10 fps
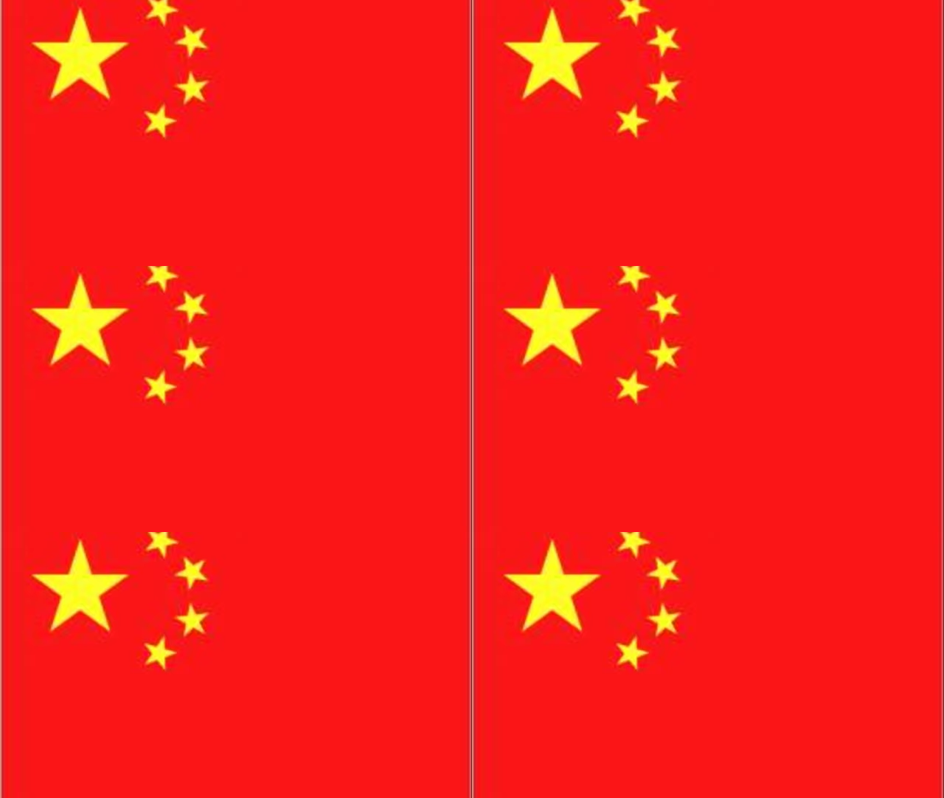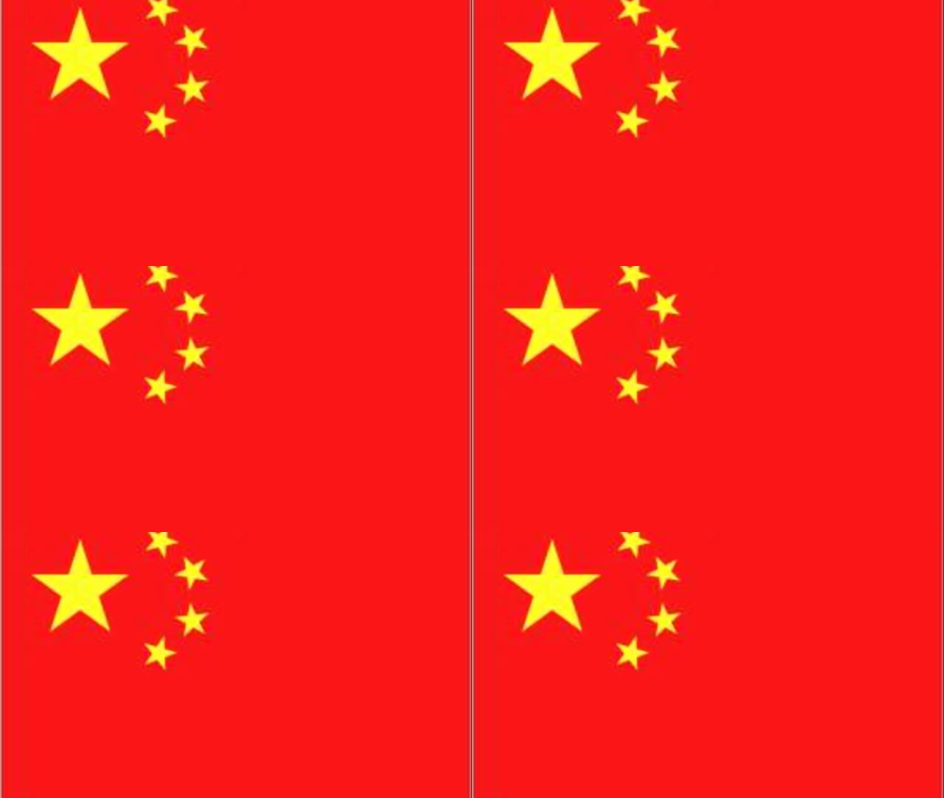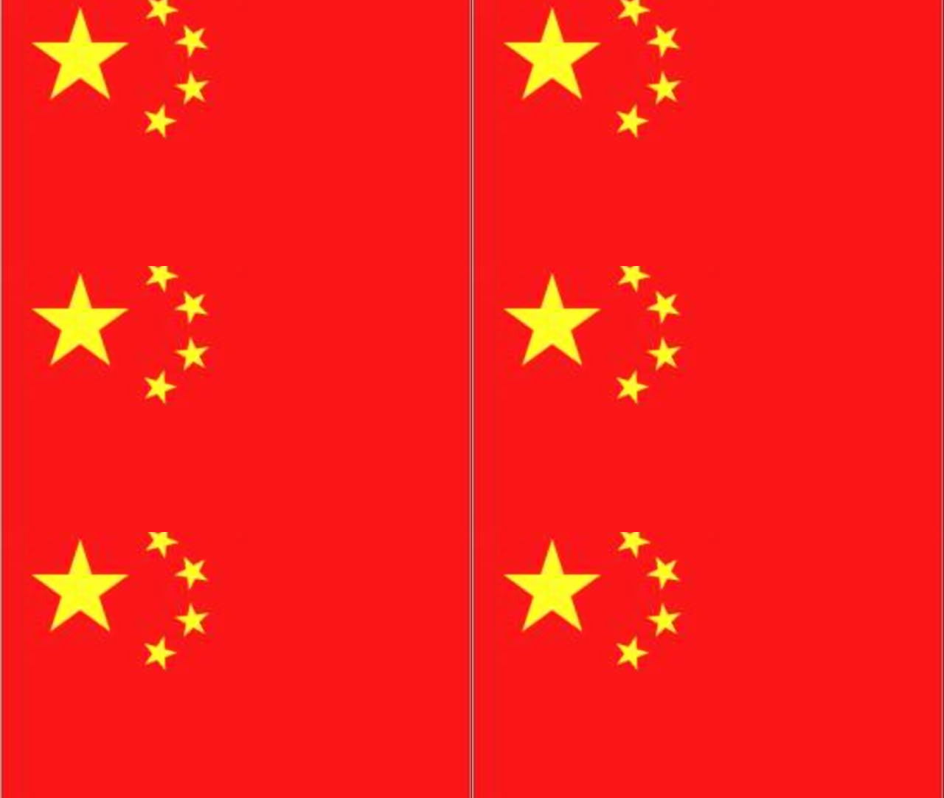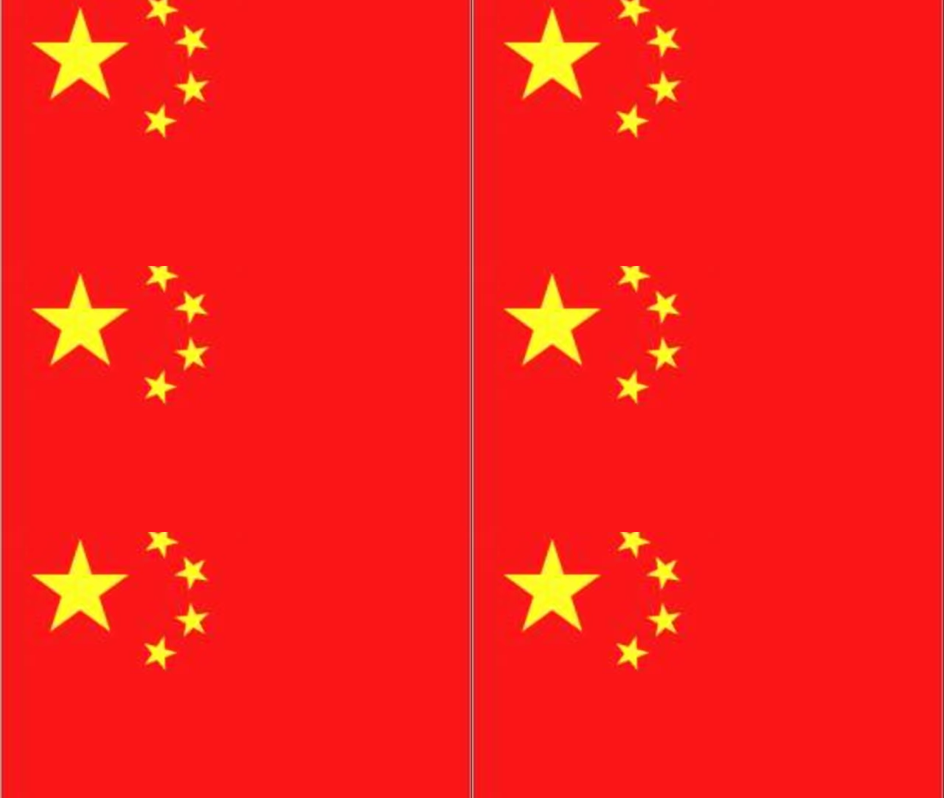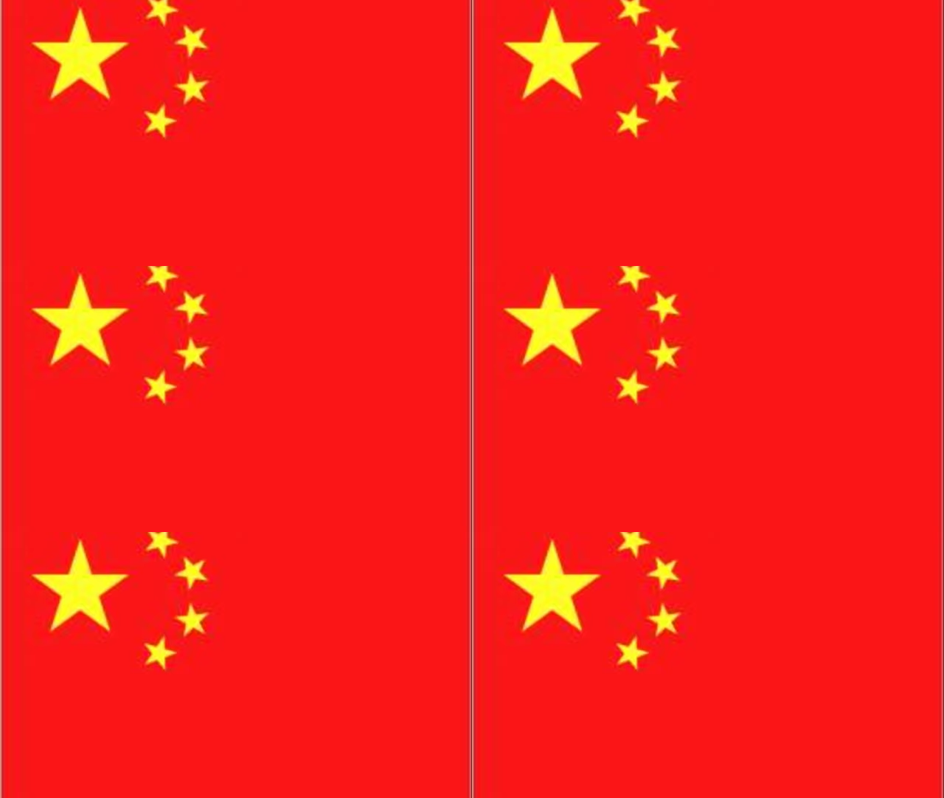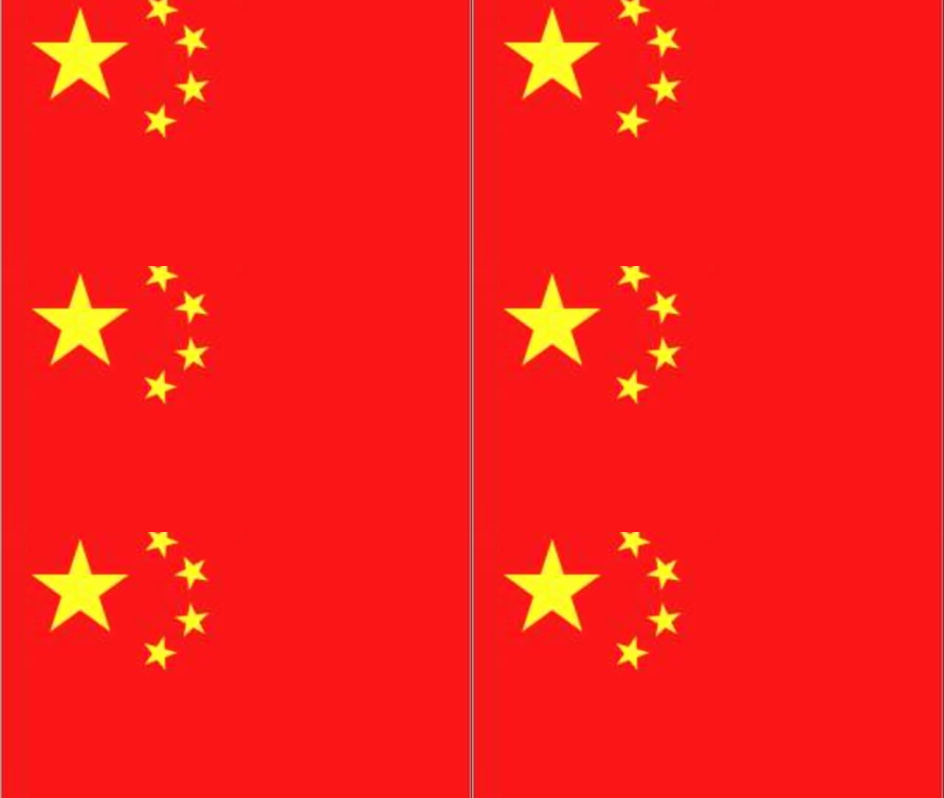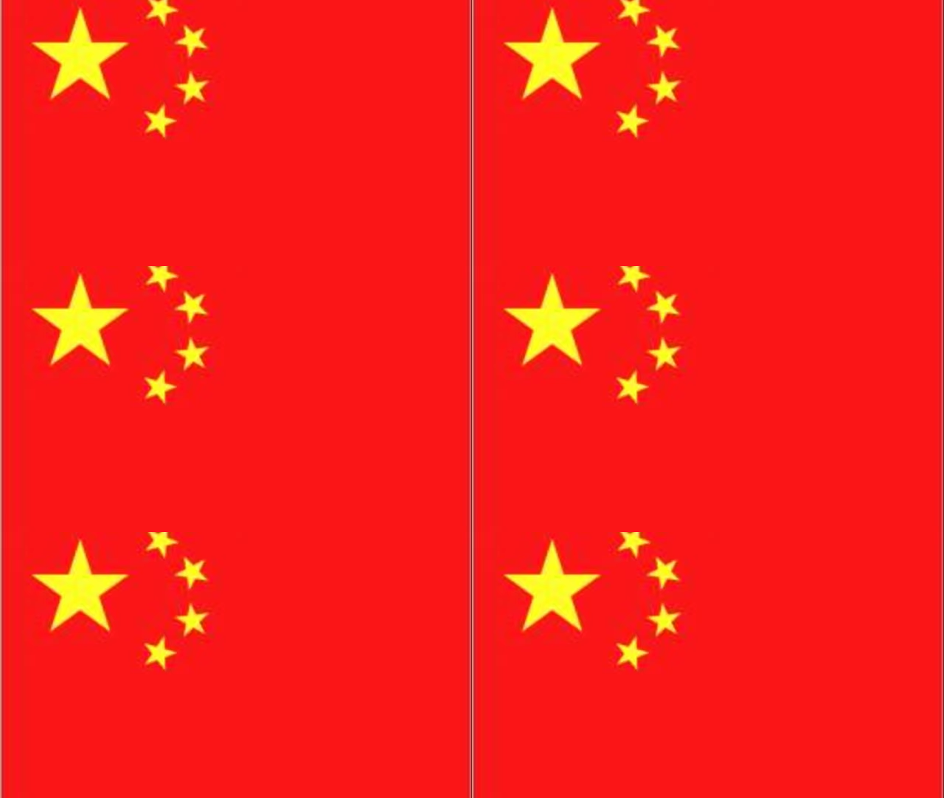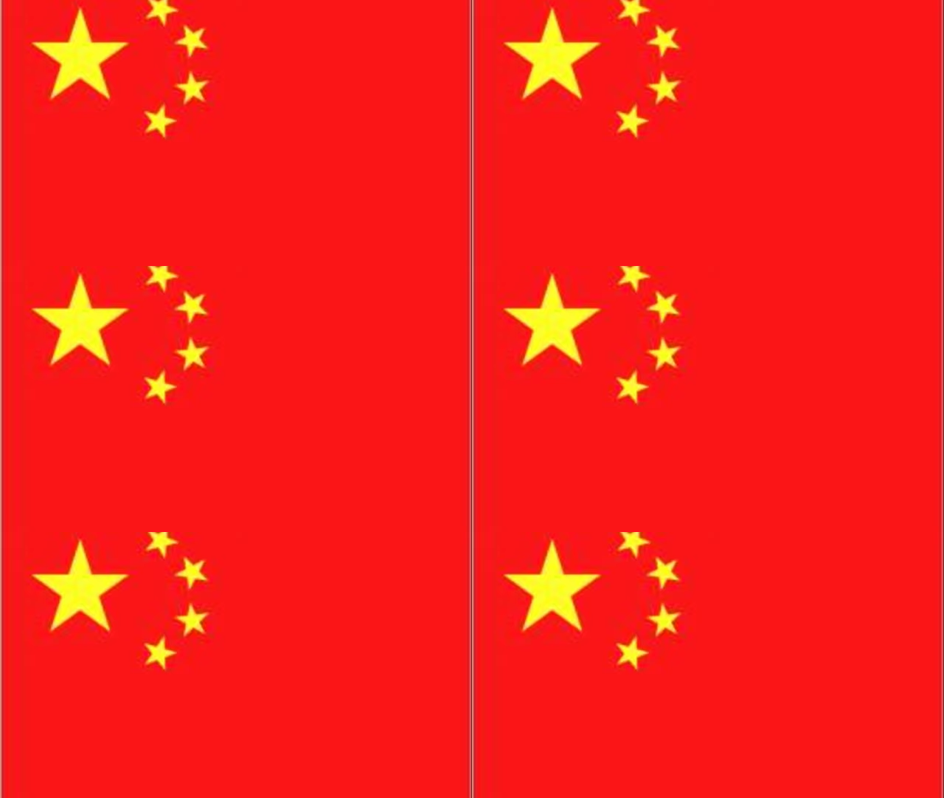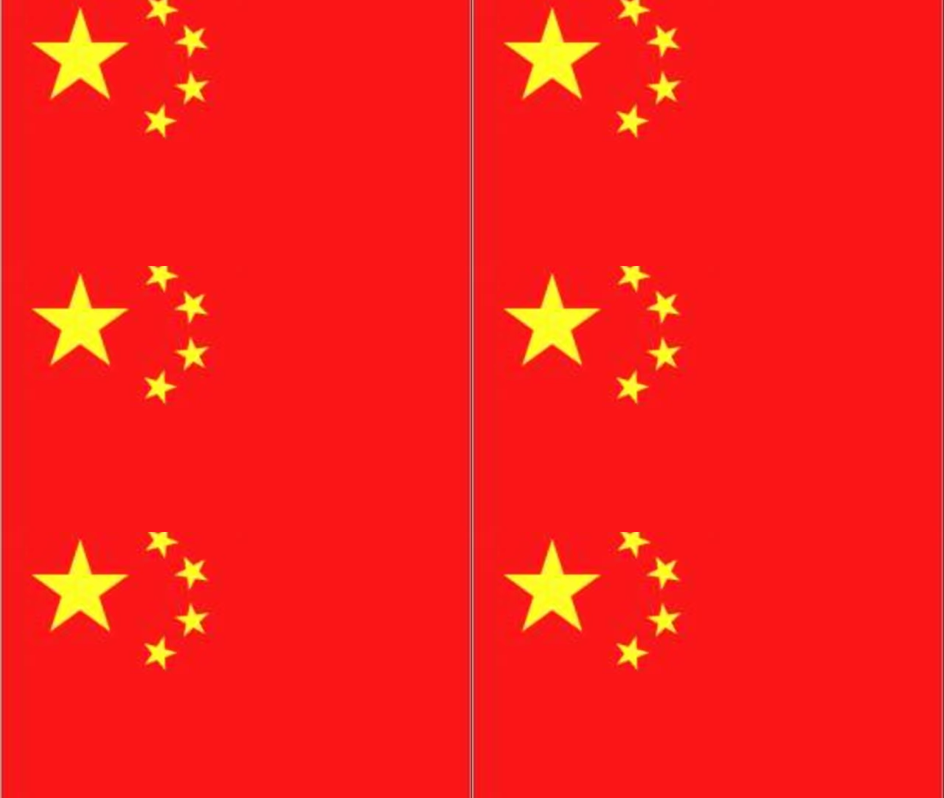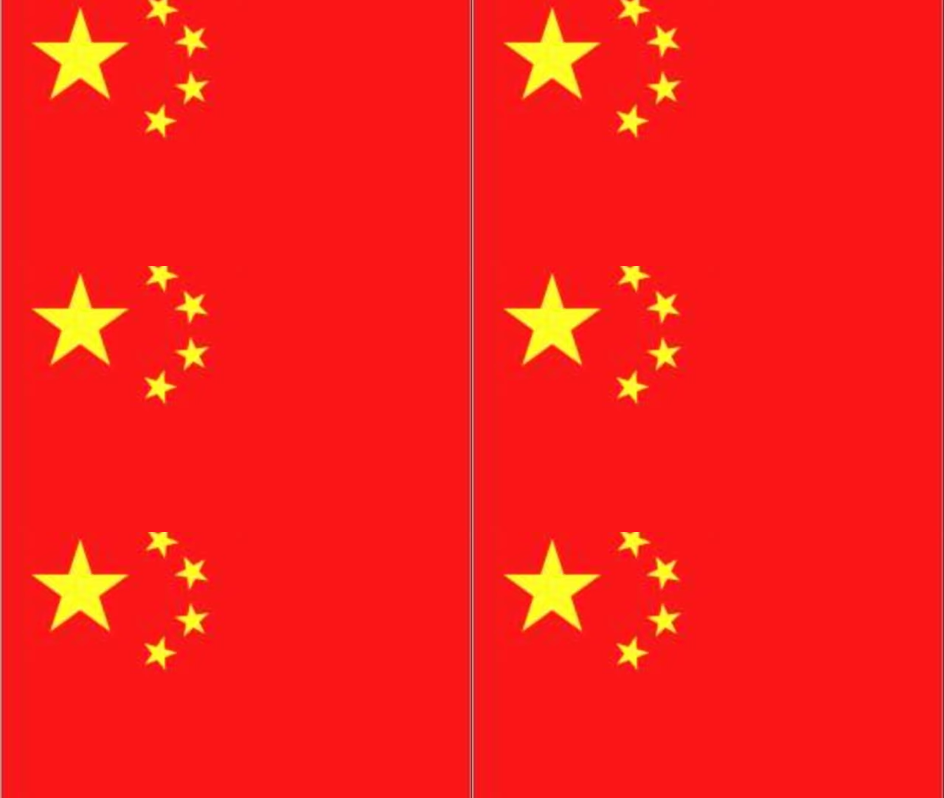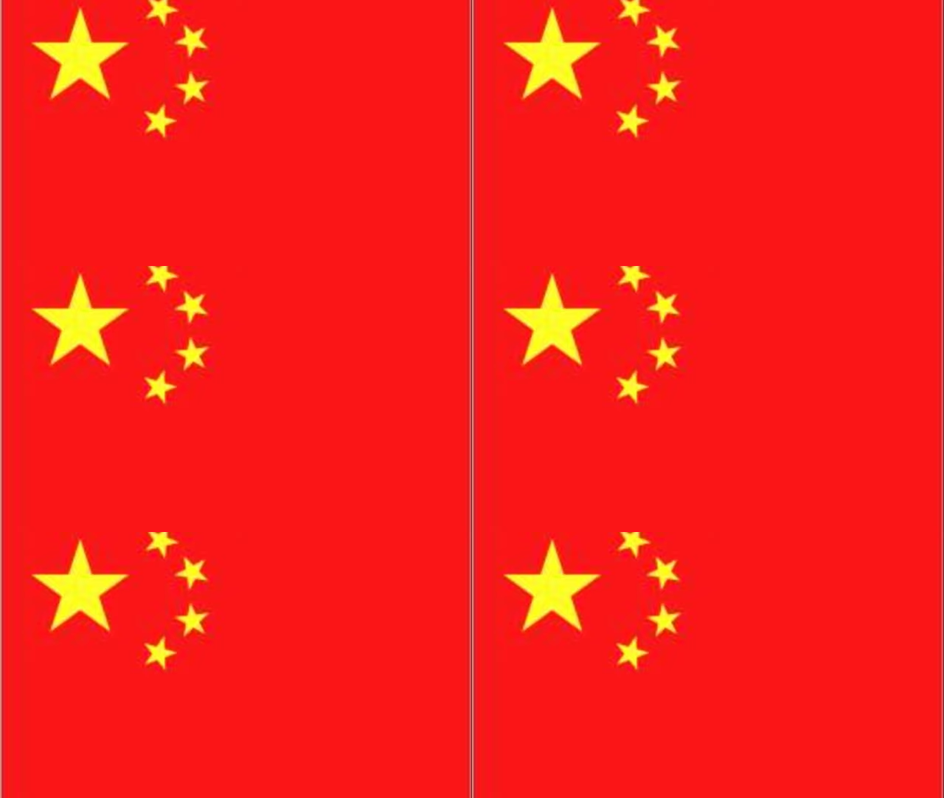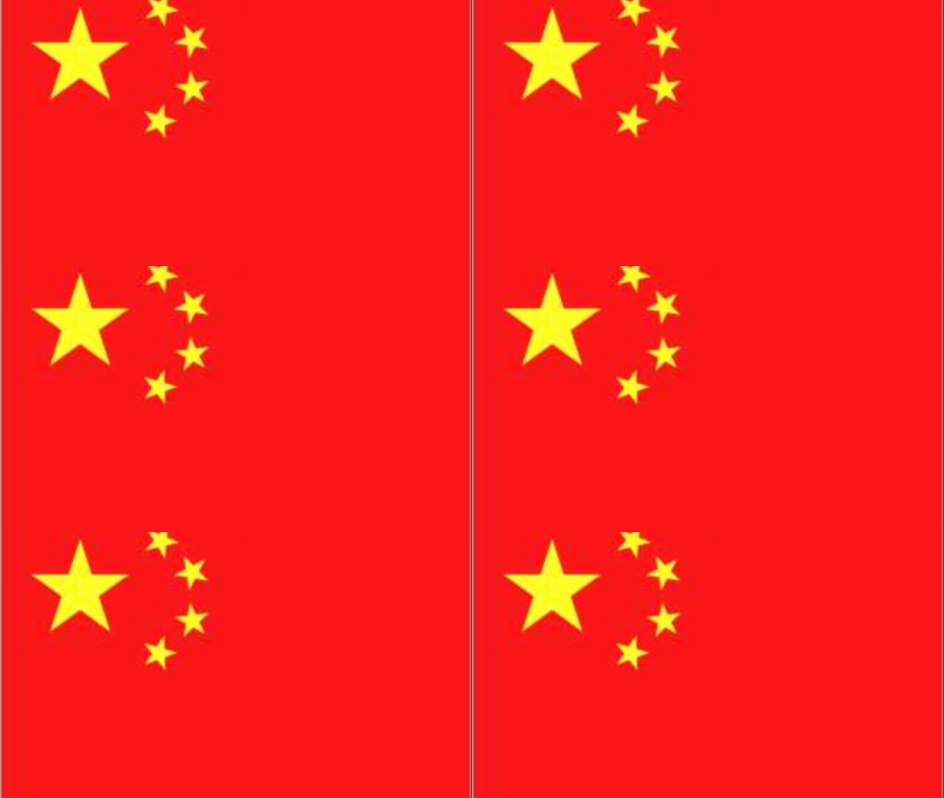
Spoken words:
[unreadable: no face in view]